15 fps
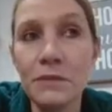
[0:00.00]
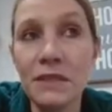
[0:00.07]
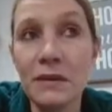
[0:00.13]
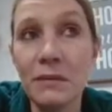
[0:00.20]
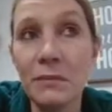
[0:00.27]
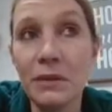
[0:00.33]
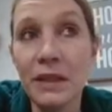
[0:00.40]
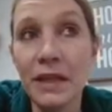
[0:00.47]

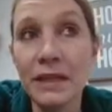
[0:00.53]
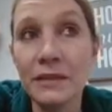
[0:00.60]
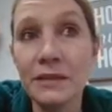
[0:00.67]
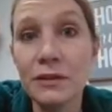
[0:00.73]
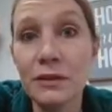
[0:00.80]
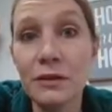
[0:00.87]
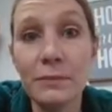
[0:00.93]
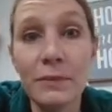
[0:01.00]
someone like
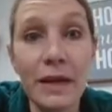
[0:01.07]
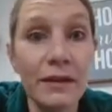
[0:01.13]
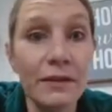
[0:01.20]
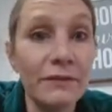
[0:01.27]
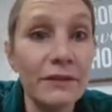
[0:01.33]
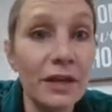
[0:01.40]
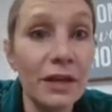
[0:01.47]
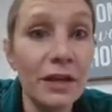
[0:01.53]
Sir
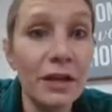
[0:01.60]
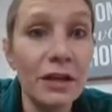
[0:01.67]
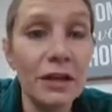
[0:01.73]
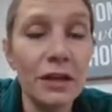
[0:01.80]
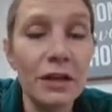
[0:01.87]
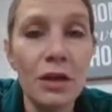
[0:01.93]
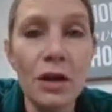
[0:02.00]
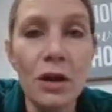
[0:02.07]

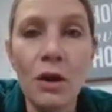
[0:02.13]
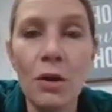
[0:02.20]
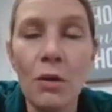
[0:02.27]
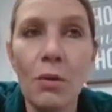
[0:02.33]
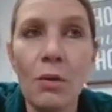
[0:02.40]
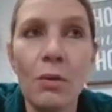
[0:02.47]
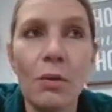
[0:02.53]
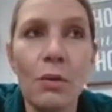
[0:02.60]
Bedivere,
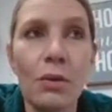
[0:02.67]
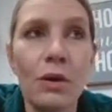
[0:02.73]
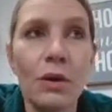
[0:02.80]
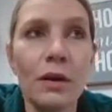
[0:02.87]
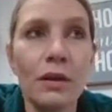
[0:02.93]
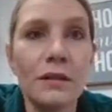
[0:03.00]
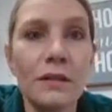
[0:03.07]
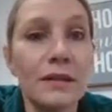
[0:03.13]

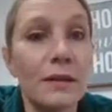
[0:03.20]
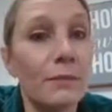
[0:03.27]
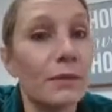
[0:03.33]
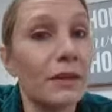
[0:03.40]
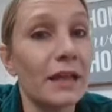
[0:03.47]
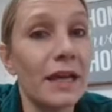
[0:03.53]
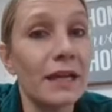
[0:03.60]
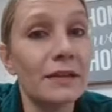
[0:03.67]
or
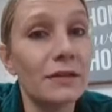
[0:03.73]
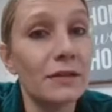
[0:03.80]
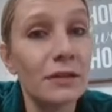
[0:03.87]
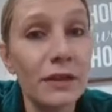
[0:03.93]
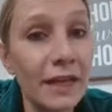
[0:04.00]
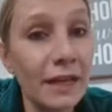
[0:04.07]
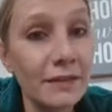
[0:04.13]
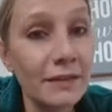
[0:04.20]
someone like Sir
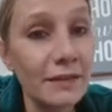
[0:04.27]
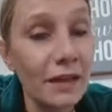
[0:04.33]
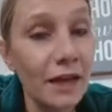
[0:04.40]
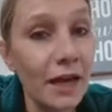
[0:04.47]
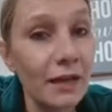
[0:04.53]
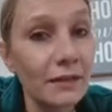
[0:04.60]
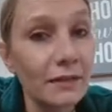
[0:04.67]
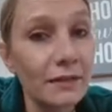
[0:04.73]

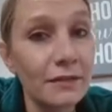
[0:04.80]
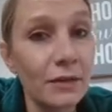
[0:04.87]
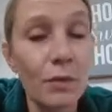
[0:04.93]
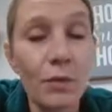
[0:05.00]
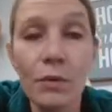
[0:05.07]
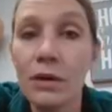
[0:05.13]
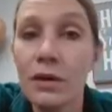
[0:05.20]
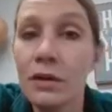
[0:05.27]
Lancelot,
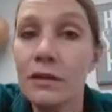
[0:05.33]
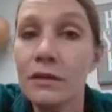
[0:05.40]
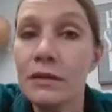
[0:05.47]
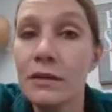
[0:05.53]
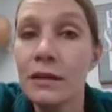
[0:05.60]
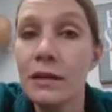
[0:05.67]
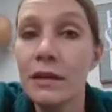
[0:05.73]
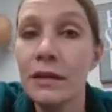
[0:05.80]
or
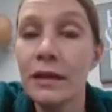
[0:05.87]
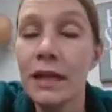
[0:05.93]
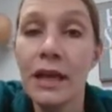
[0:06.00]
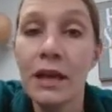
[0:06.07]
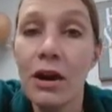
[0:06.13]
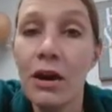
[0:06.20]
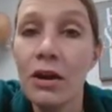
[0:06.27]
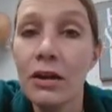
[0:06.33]

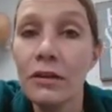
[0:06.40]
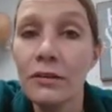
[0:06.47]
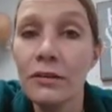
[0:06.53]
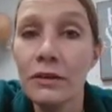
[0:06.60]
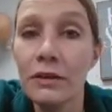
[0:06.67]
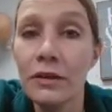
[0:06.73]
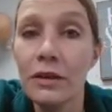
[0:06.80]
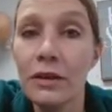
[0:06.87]
King
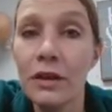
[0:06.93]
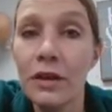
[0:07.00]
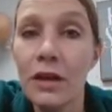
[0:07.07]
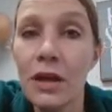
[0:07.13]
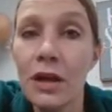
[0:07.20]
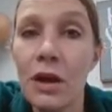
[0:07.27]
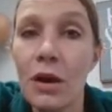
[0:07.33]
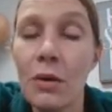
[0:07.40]
Arthur?
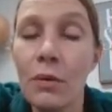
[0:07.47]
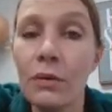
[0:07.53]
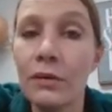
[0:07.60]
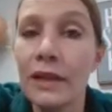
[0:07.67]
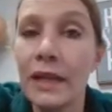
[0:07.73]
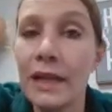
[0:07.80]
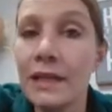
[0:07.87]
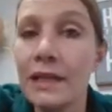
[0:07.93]
Or,
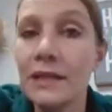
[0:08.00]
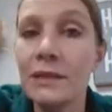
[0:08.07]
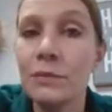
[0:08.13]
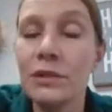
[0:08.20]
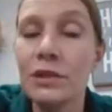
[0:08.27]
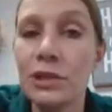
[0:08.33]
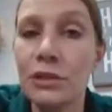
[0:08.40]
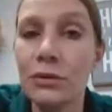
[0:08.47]
ladies,
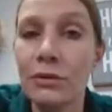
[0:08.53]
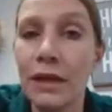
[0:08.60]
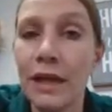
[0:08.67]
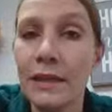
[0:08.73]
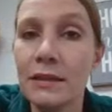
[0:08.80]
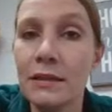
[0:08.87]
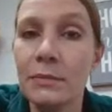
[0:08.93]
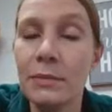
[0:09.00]
would you
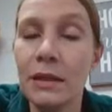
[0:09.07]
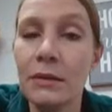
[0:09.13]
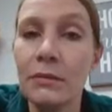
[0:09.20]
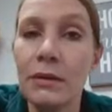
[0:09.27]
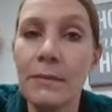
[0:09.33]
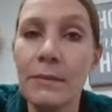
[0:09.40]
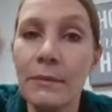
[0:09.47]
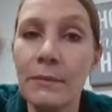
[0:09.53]
like to be
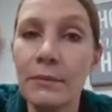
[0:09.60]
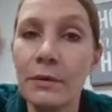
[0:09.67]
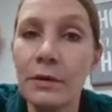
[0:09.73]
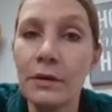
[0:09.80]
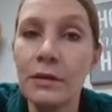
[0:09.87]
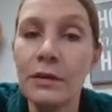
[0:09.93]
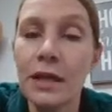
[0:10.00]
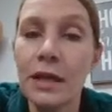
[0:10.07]

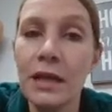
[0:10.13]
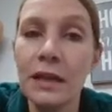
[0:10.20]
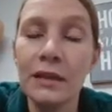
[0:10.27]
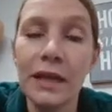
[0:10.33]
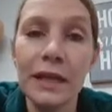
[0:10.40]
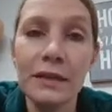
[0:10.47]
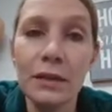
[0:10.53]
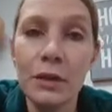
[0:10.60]
remembered
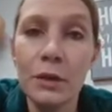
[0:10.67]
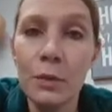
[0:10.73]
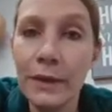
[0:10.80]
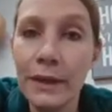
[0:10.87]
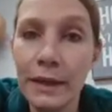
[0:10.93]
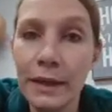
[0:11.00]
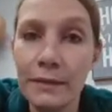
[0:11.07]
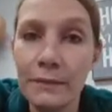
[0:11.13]
like the
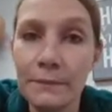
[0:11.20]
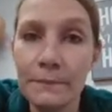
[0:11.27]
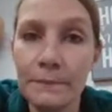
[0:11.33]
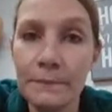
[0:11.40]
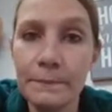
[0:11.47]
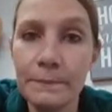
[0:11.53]
Queen?